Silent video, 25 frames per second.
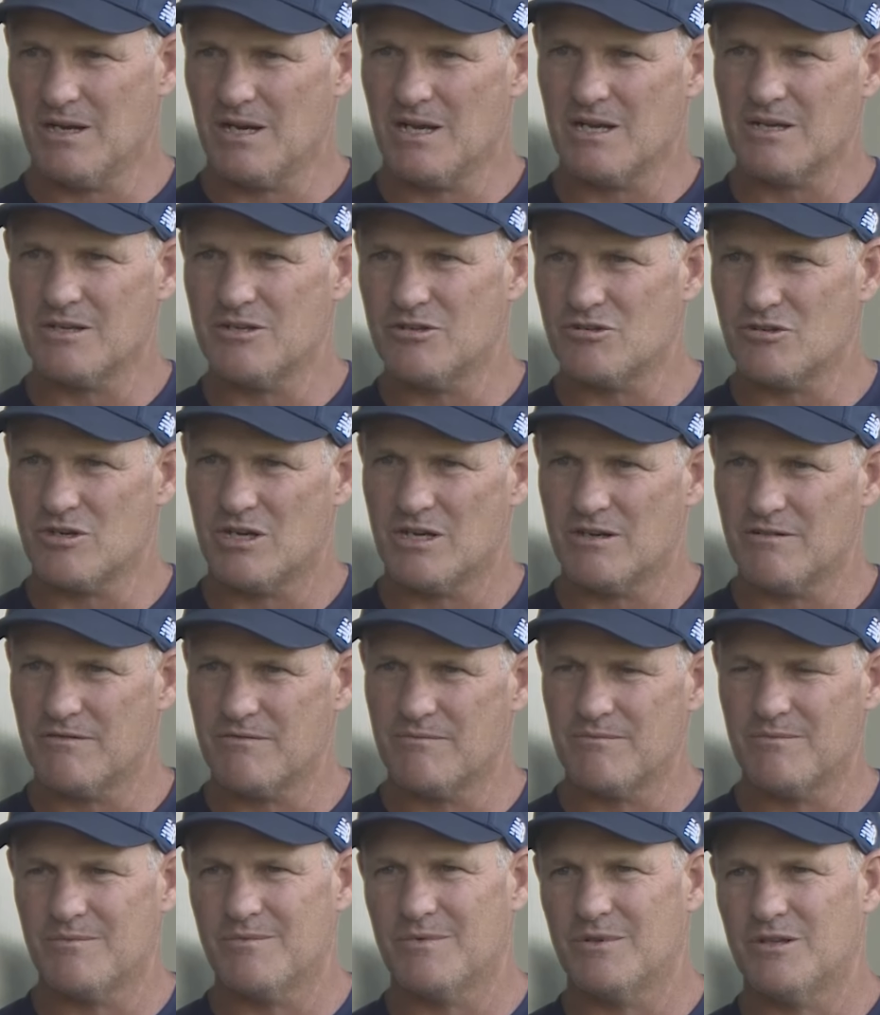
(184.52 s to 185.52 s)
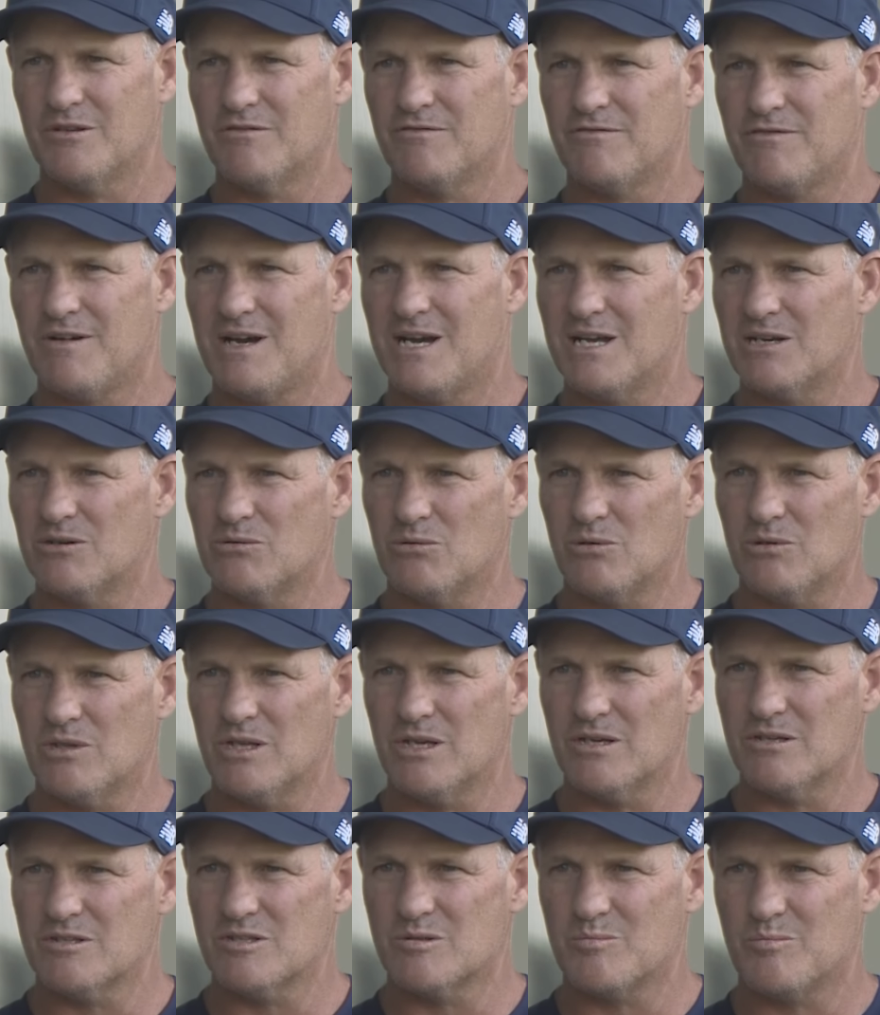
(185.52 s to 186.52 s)
like you're trying to you find all
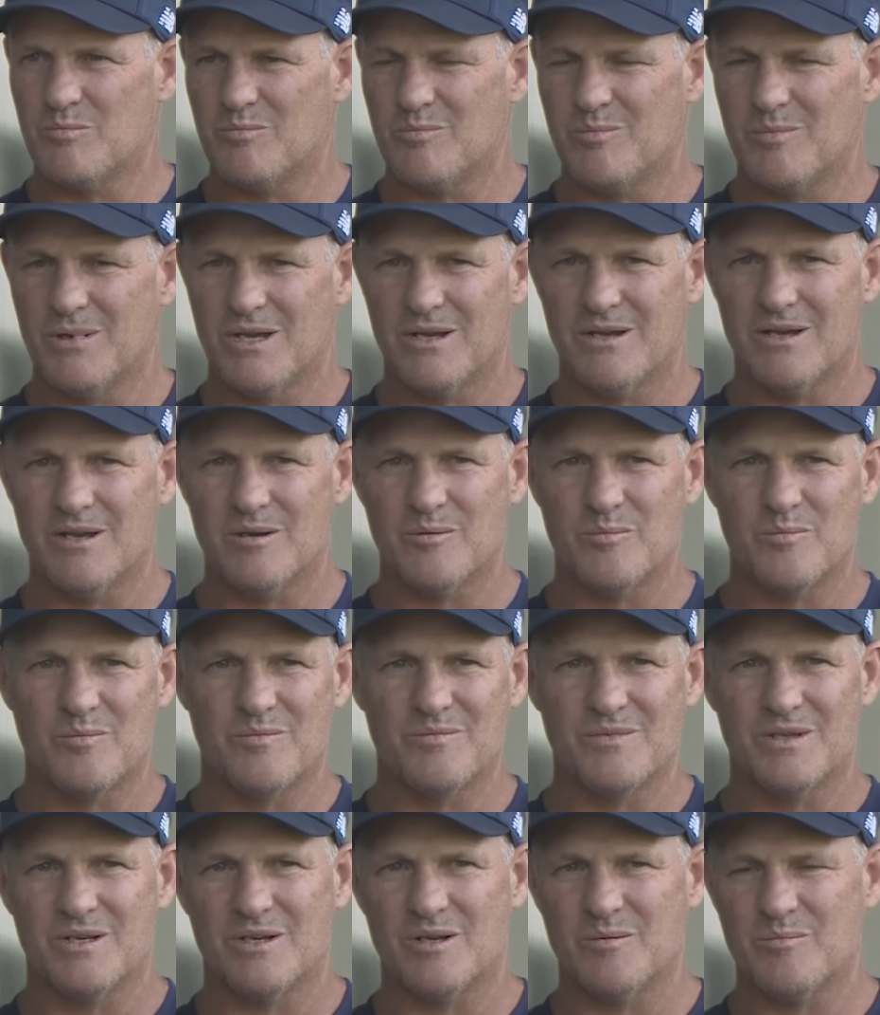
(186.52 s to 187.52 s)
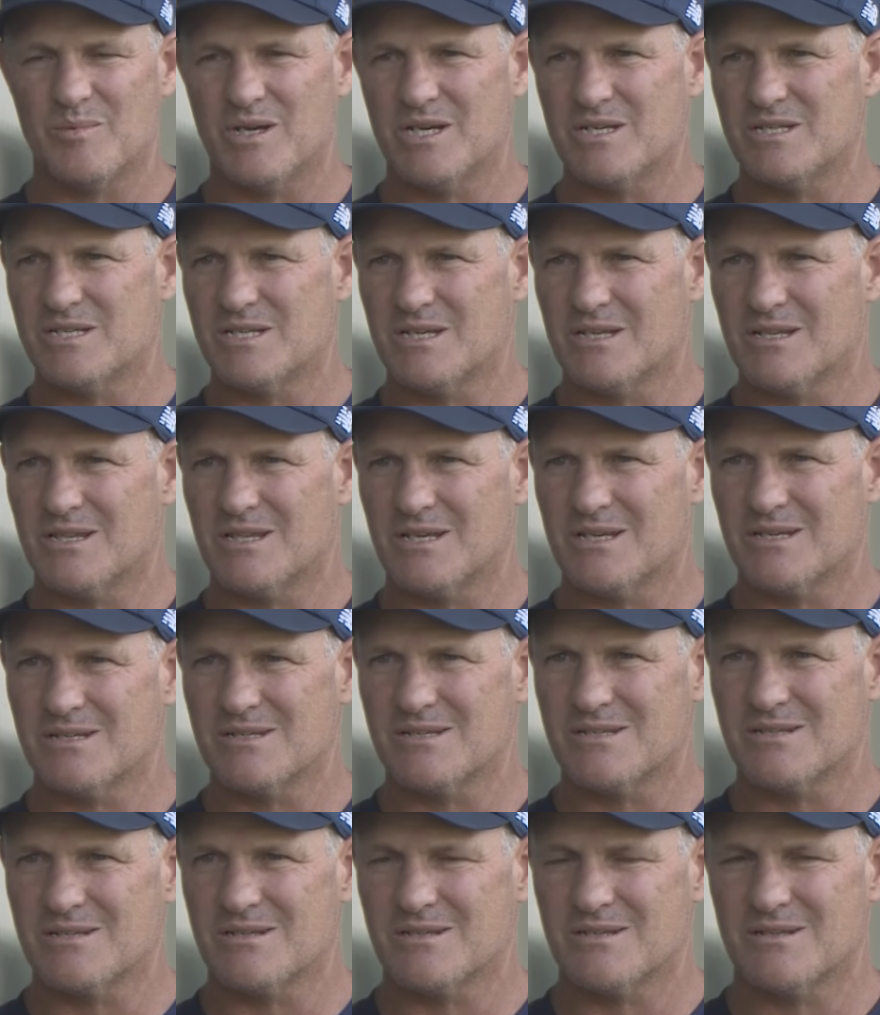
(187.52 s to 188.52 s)
those uh, you know basic
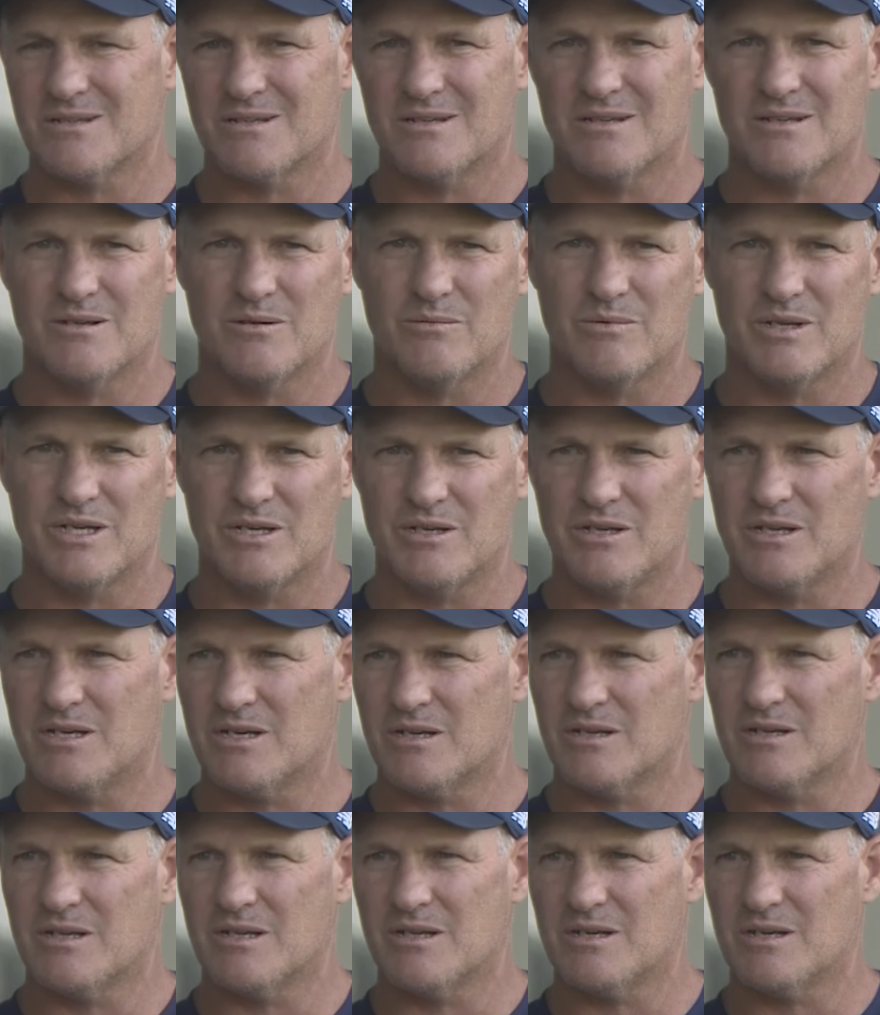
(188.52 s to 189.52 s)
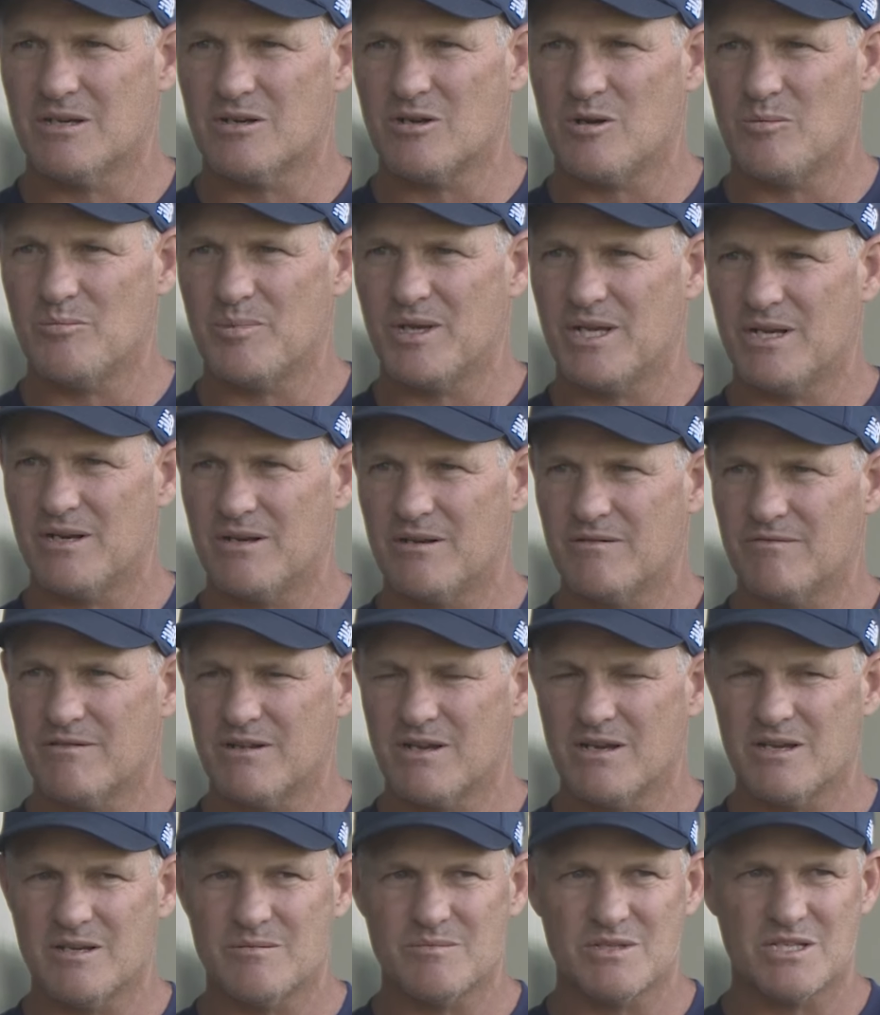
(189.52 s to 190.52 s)
things when you're in a, in a competitive
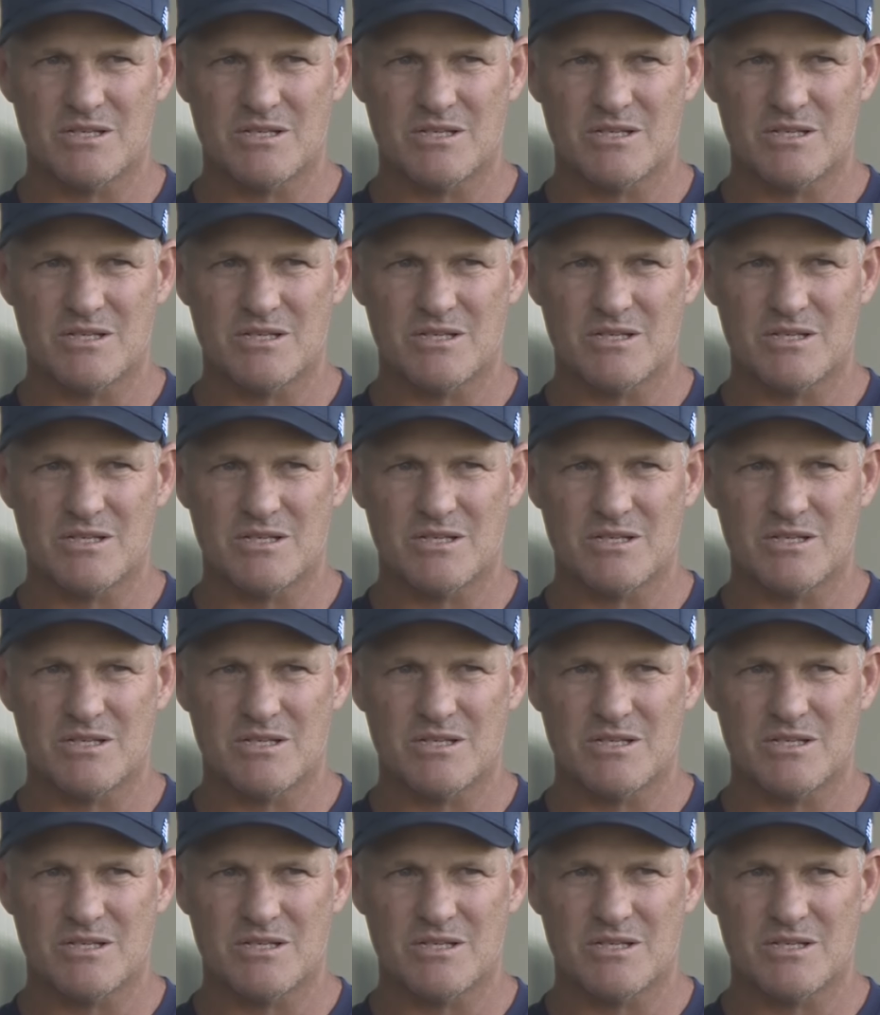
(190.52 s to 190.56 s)
game.